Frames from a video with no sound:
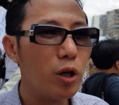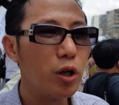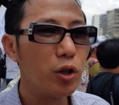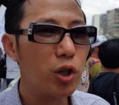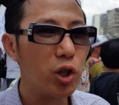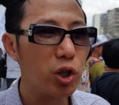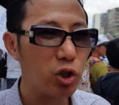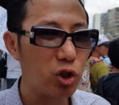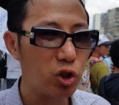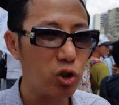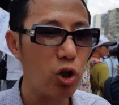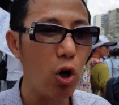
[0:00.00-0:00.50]

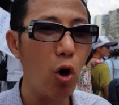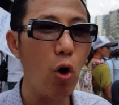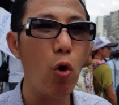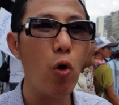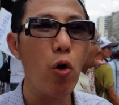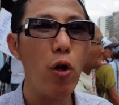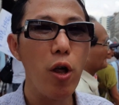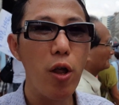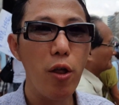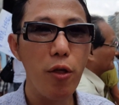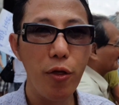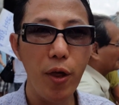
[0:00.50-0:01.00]
to show
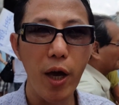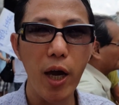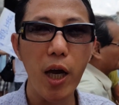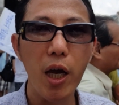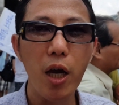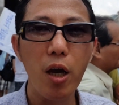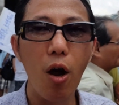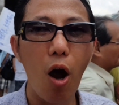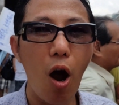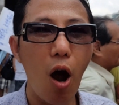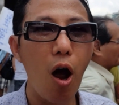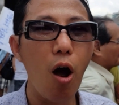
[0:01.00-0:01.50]

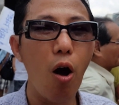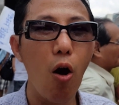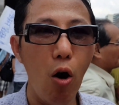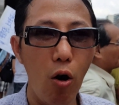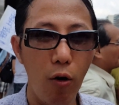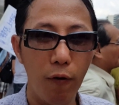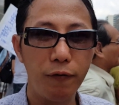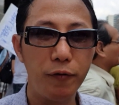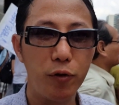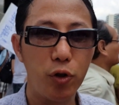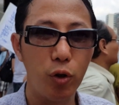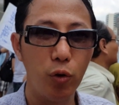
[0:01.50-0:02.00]
they are
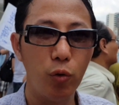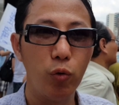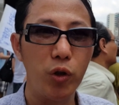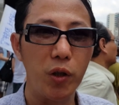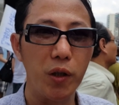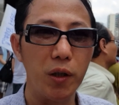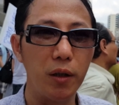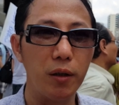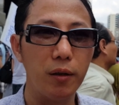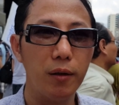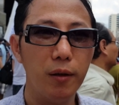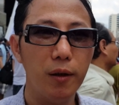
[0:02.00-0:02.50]
off
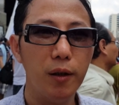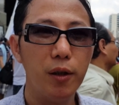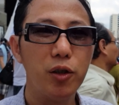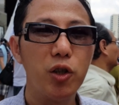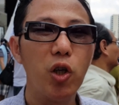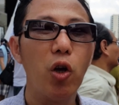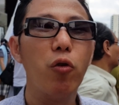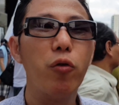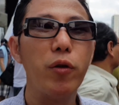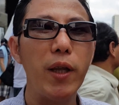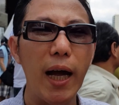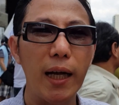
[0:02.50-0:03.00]
duty.
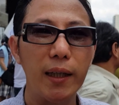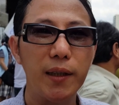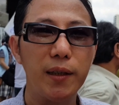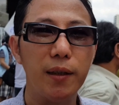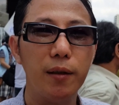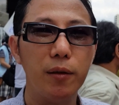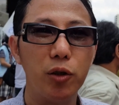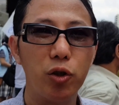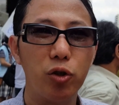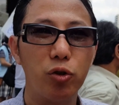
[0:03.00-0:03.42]
So that's it.